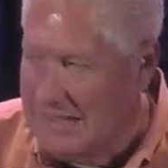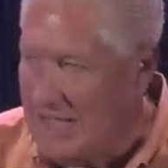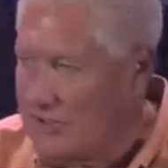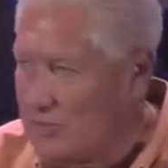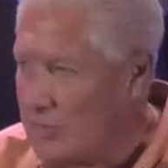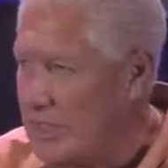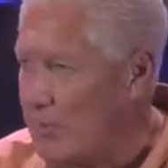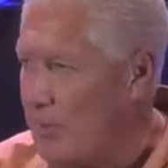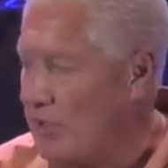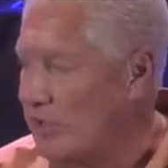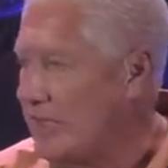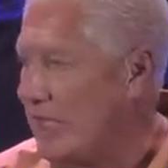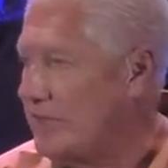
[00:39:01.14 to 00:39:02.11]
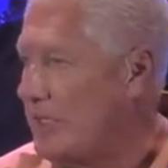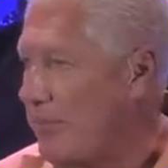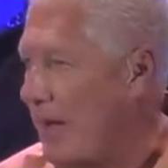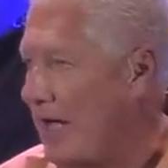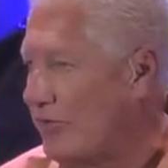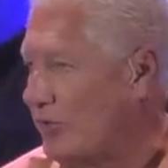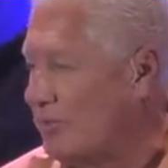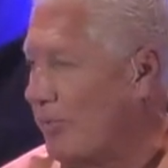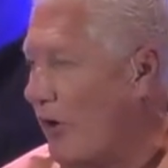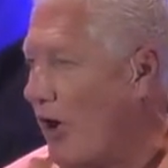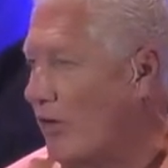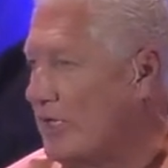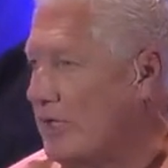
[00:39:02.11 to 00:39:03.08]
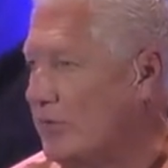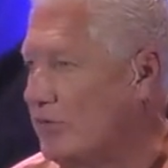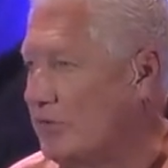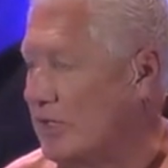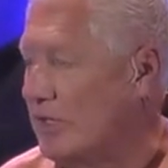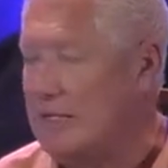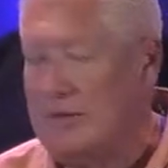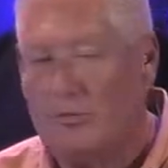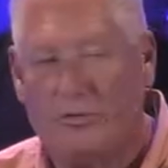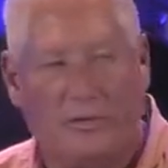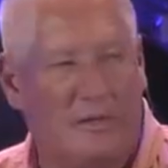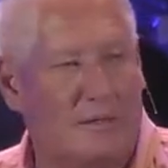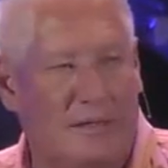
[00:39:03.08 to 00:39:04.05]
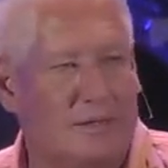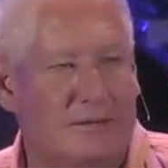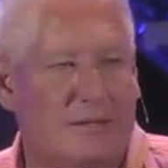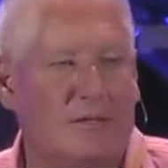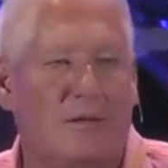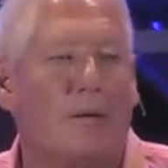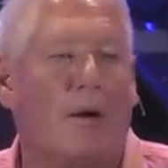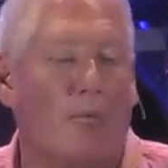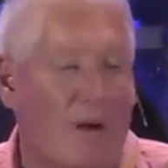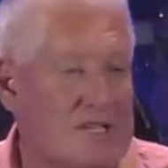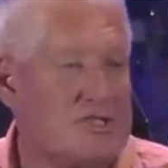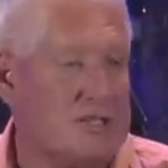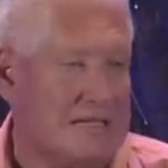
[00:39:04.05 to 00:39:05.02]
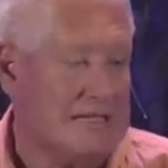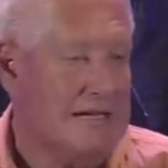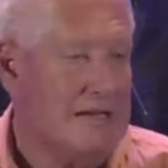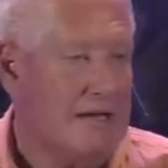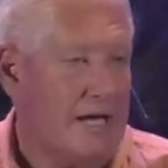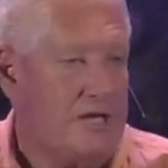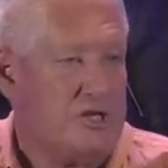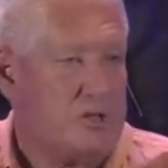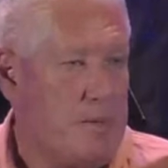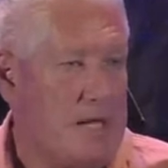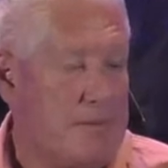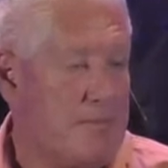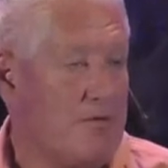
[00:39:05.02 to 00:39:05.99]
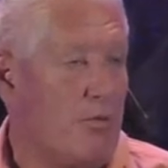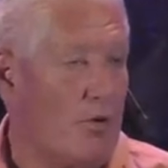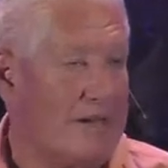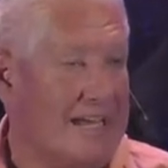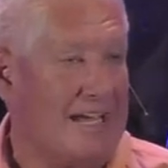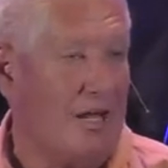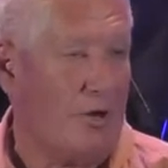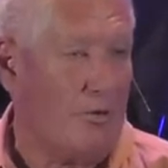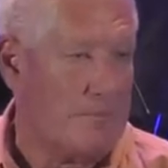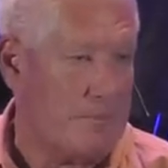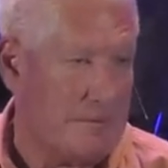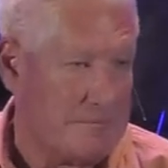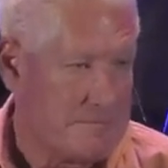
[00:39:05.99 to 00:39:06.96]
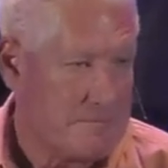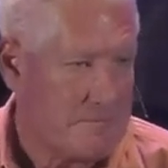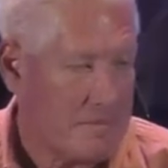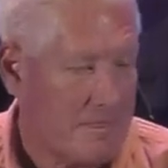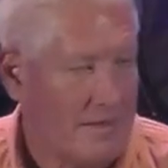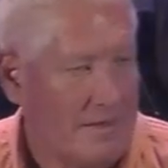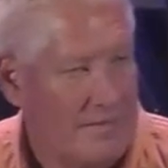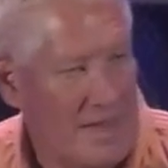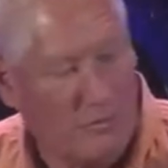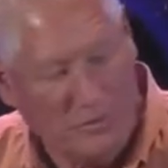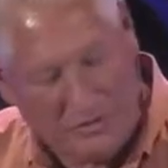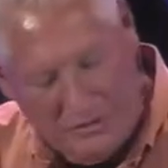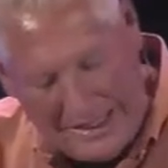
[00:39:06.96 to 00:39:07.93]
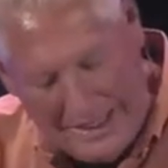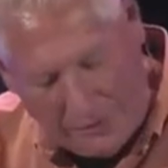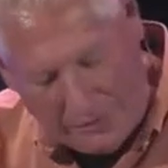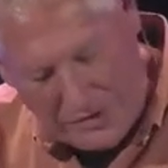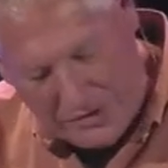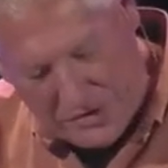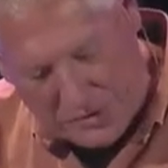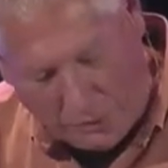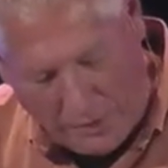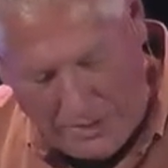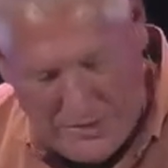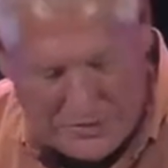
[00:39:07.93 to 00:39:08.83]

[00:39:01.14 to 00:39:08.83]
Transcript: Last week we looked at the apostle Paul. He was uh, he was uh, uh, arrested and he's speaking before King Agrippa. That was later in the story.